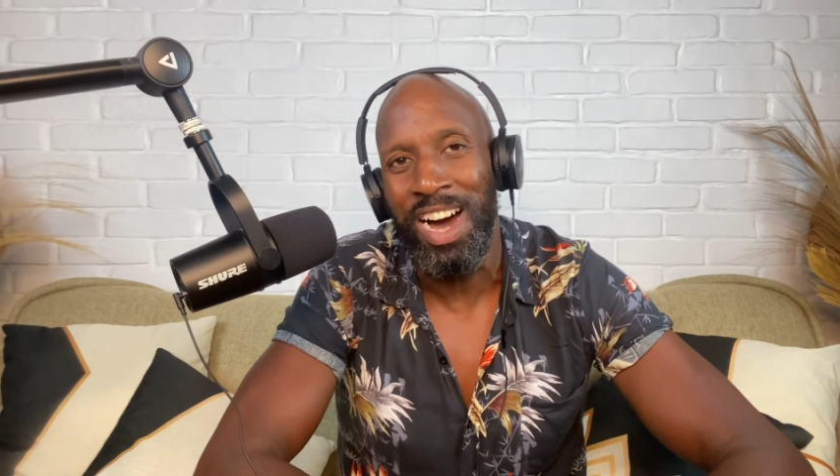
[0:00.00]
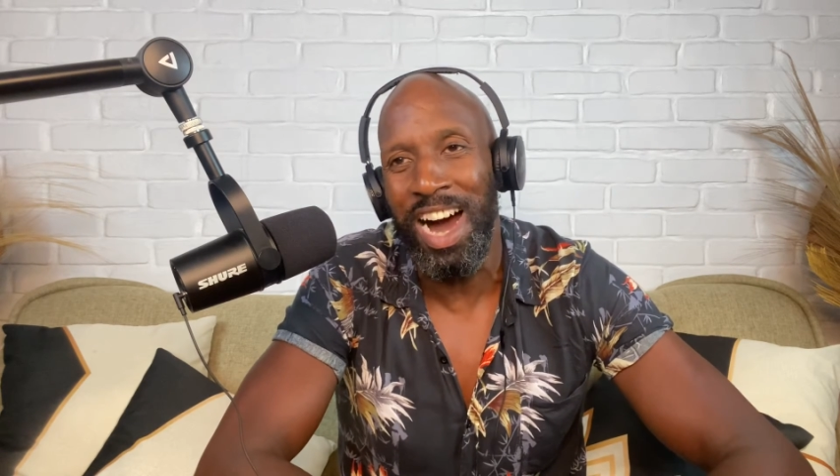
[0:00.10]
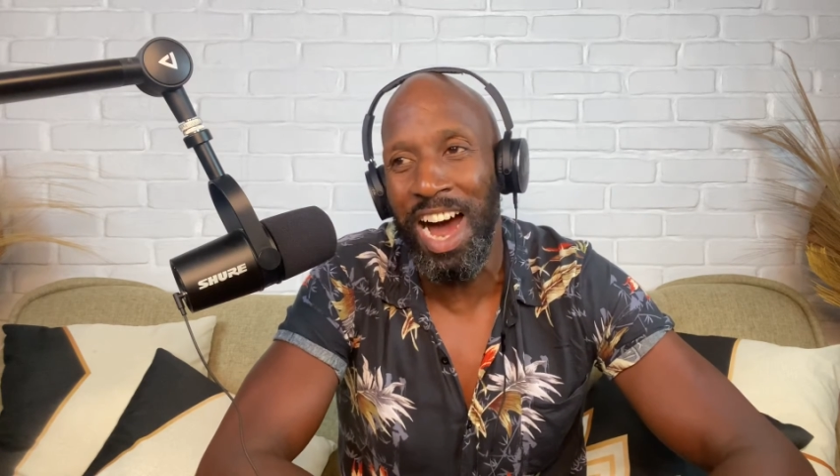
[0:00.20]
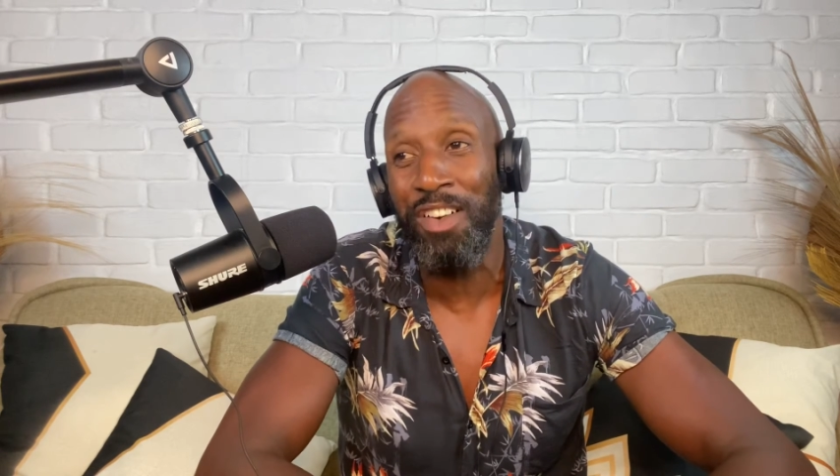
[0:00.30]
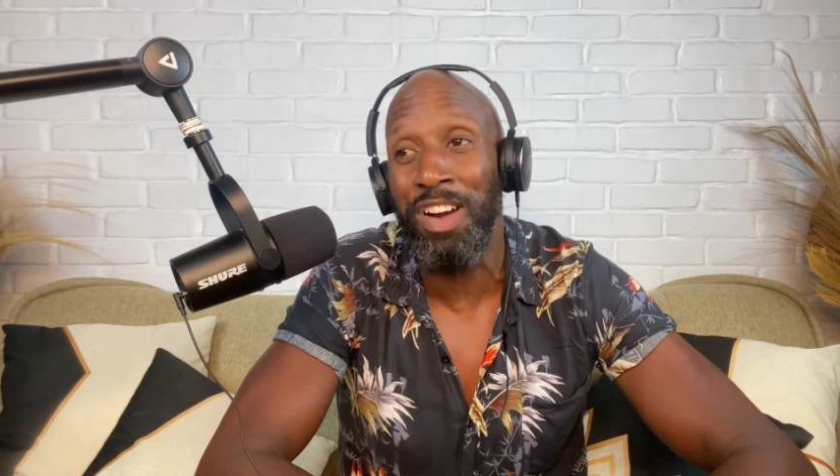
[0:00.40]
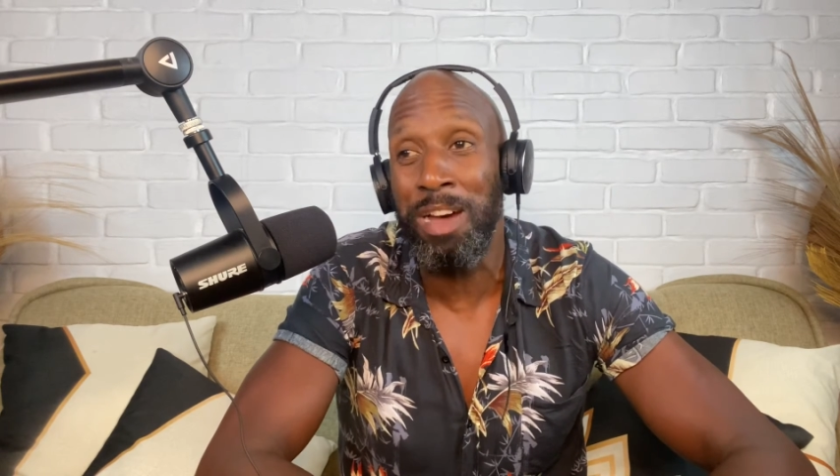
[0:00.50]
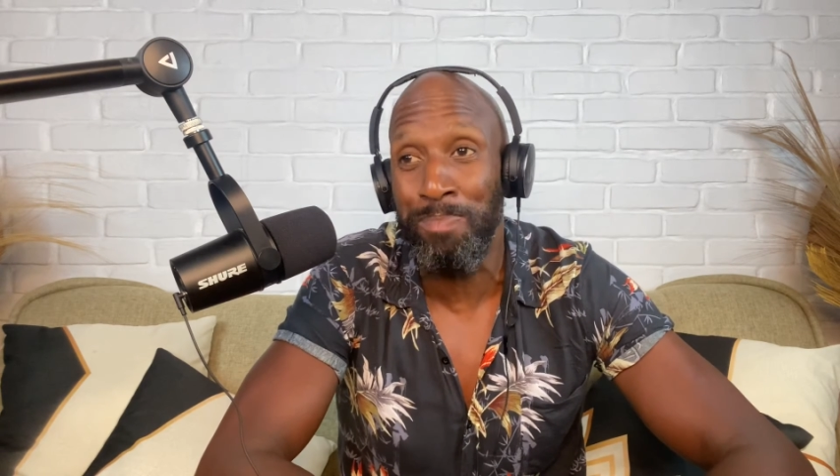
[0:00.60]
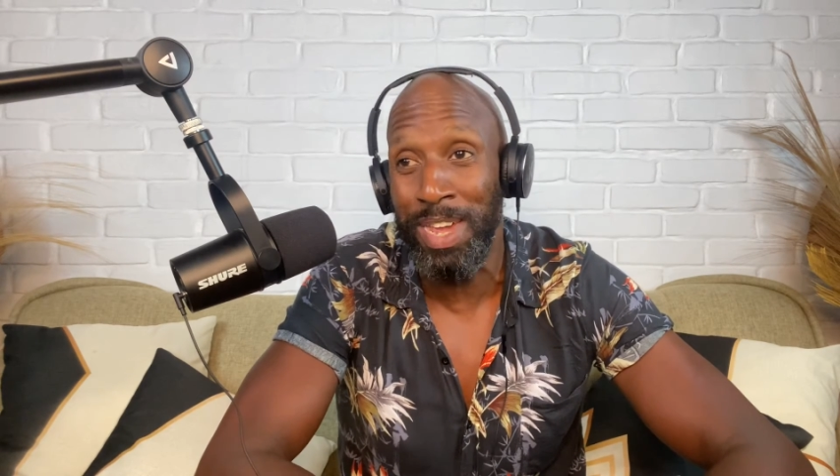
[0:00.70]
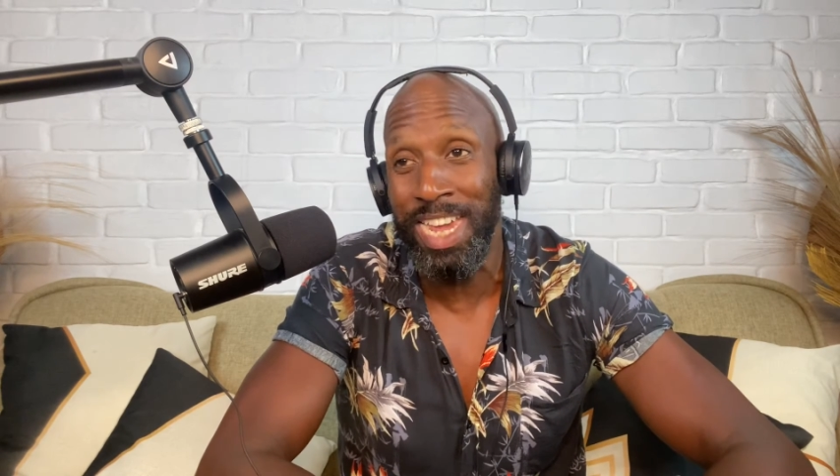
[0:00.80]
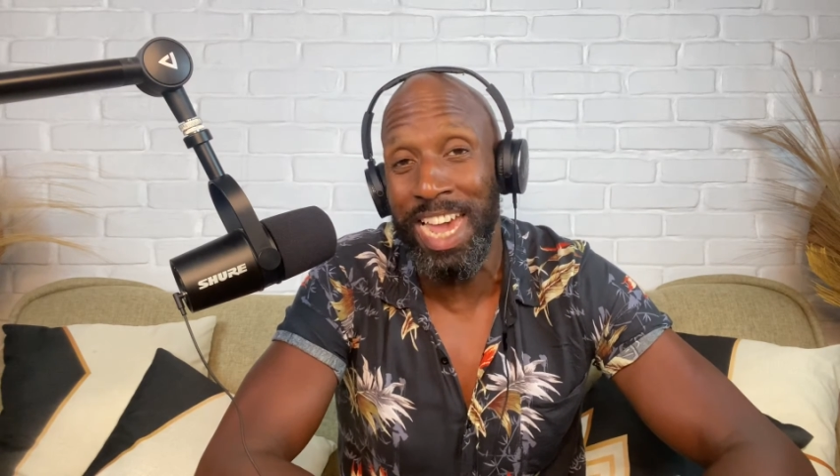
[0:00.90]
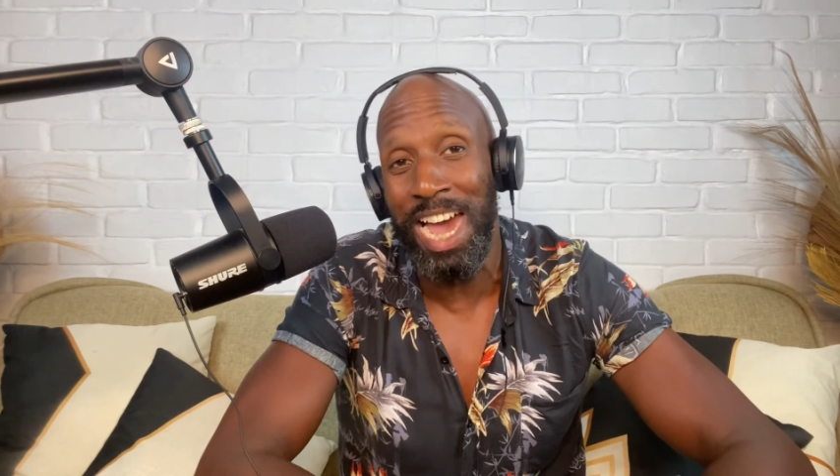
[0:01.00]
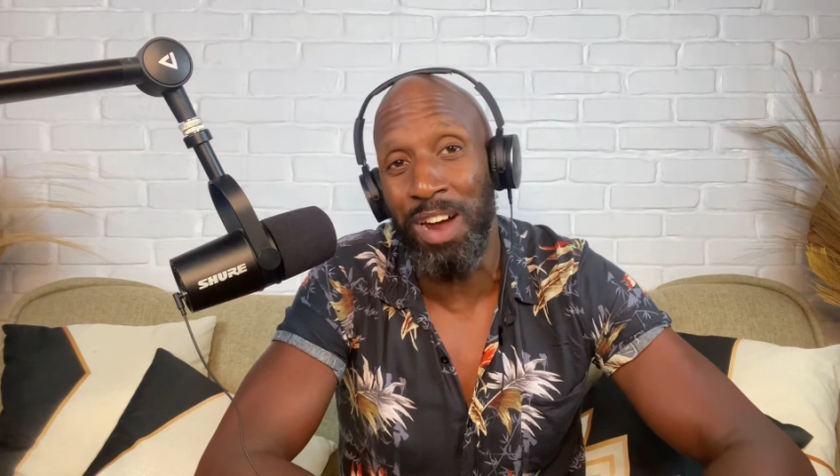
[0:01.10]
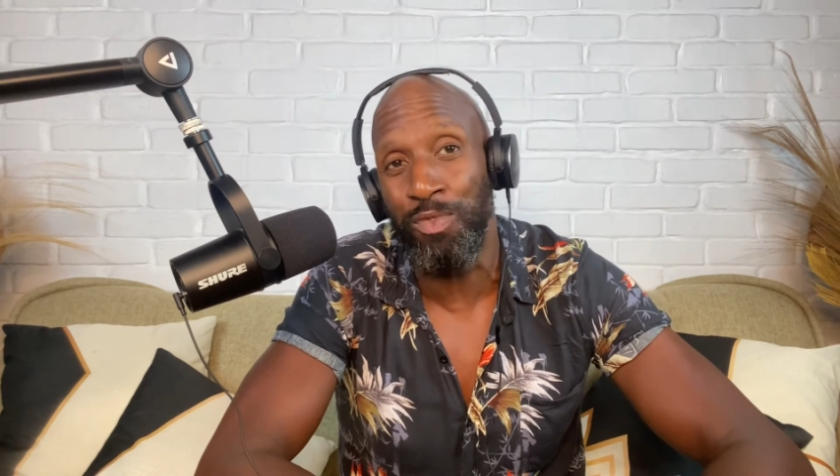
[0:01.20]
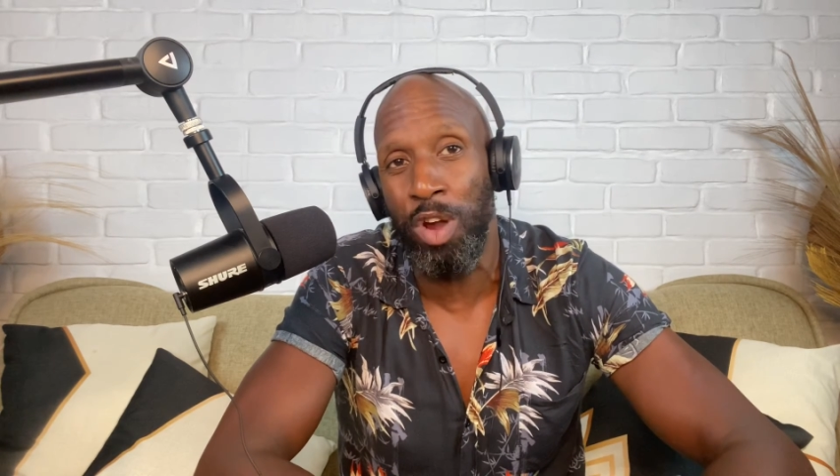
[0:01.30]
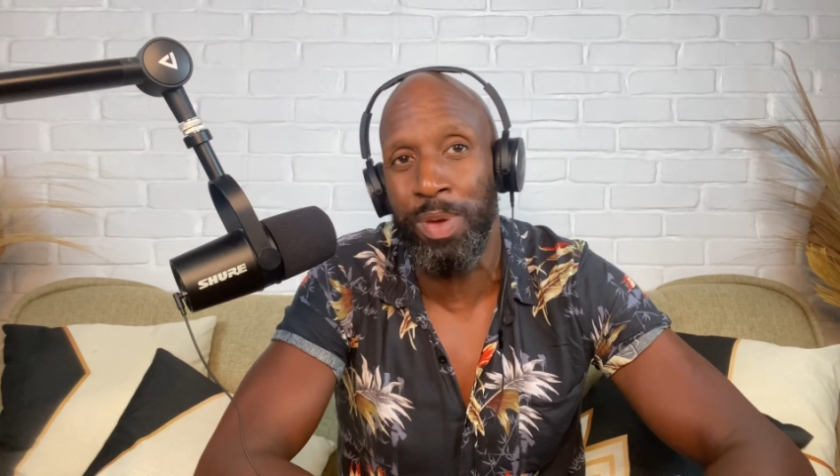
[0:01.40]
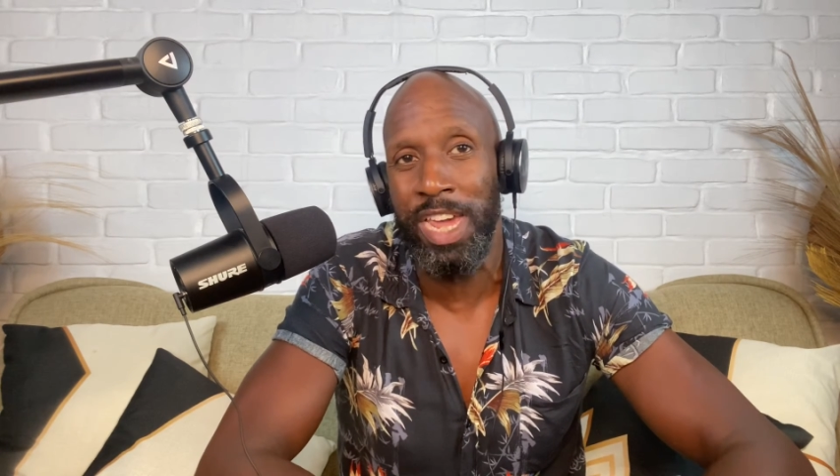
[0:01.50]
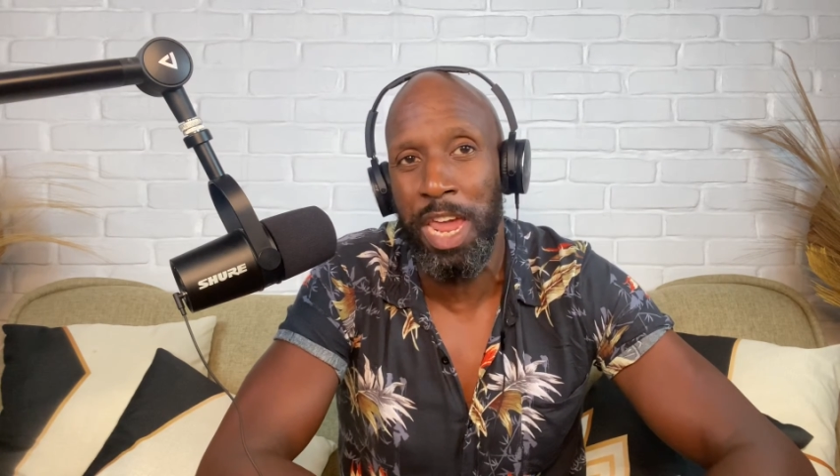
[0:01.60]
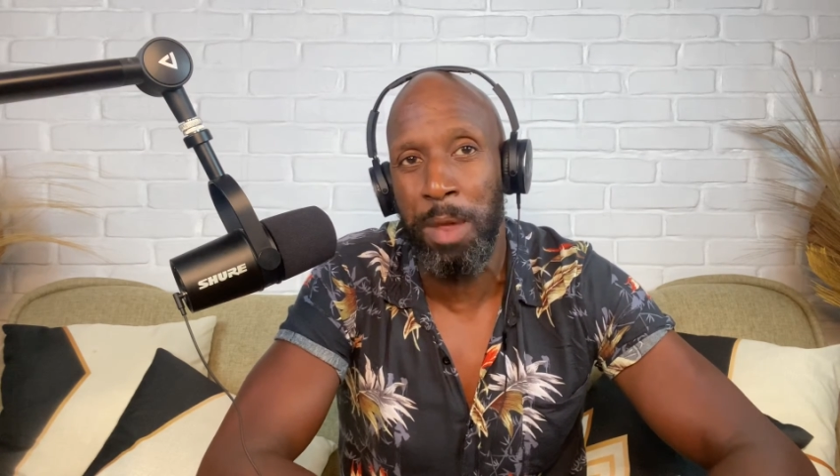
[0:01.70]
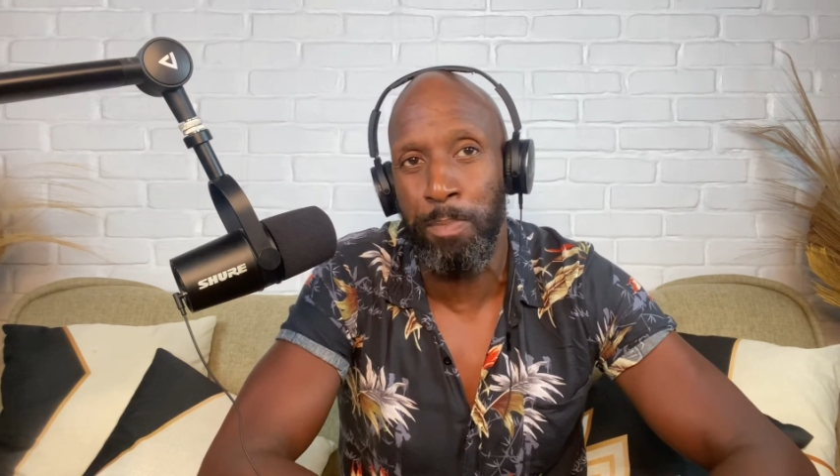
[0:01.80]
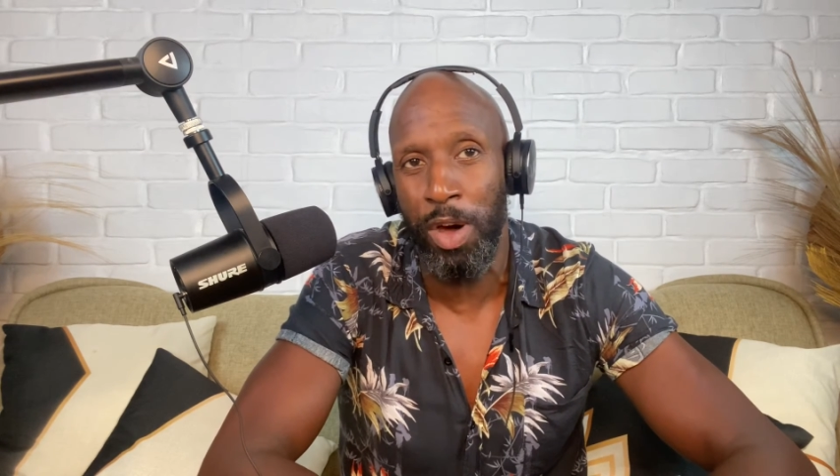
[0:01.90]
RIB at
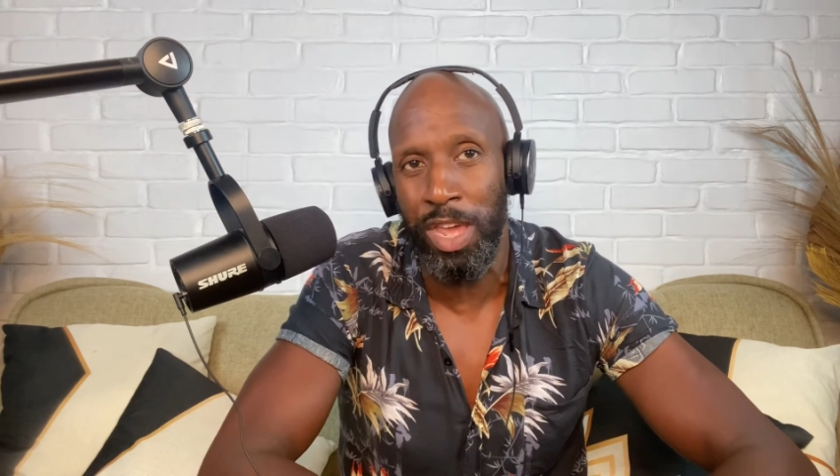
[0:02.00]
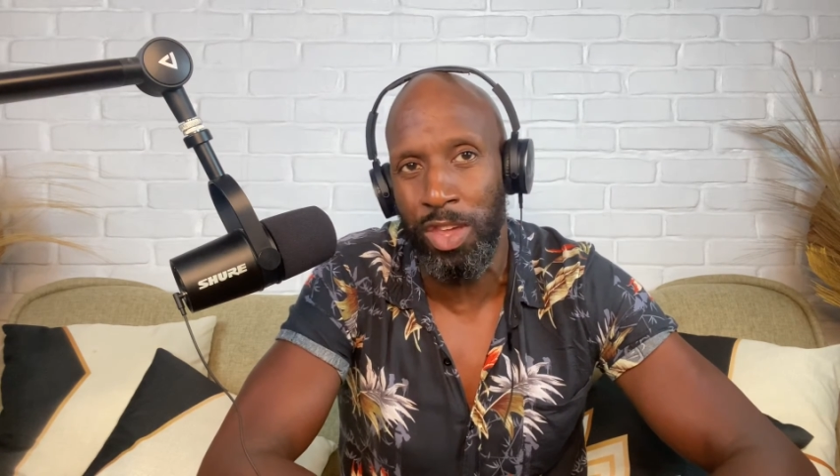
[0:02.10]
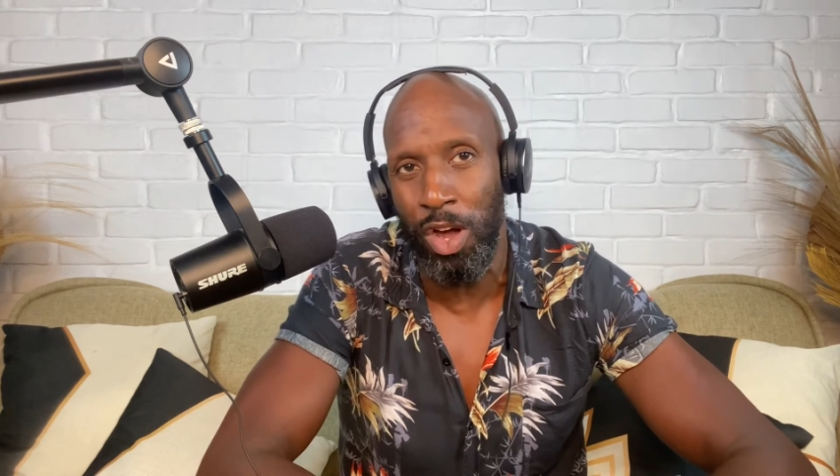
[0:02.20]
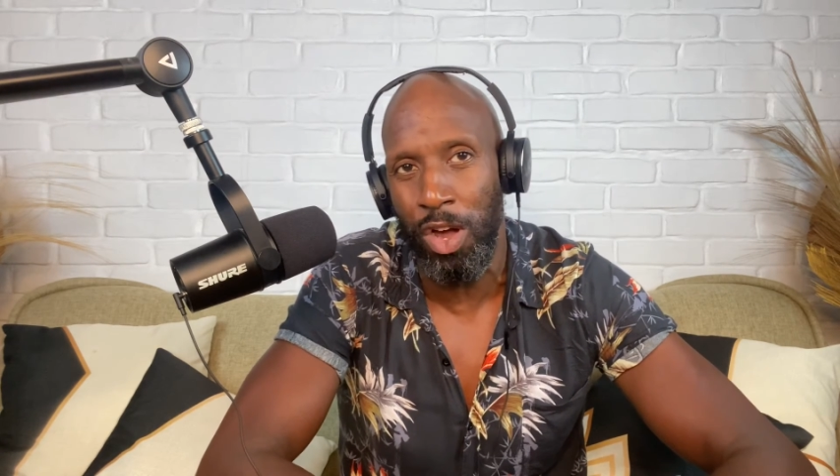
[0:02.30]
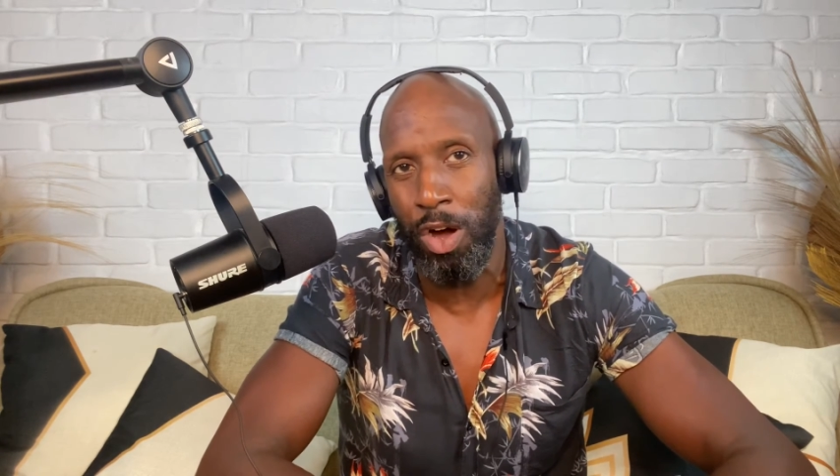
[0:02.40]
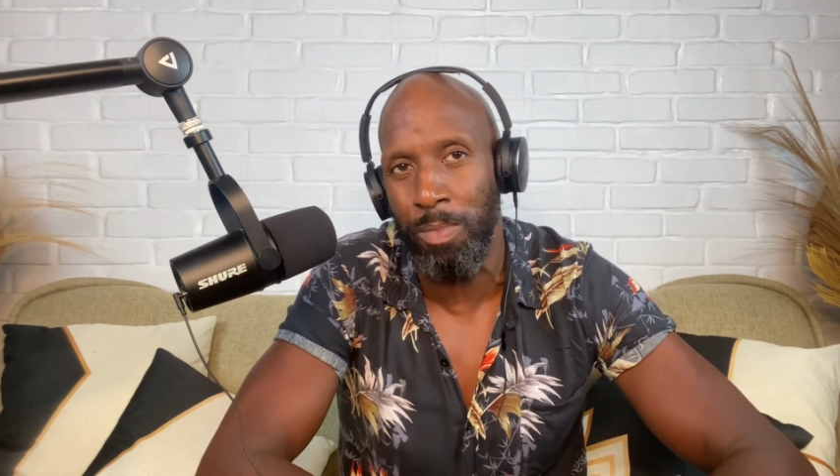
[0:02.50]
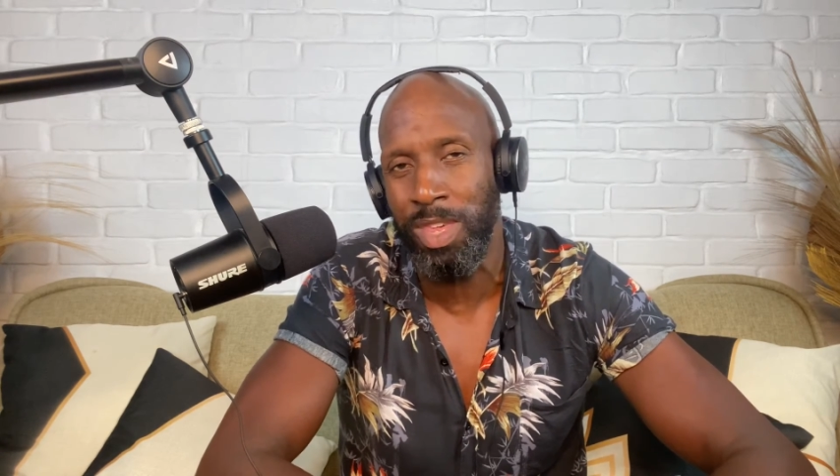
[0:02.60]
robertianbonnick.com.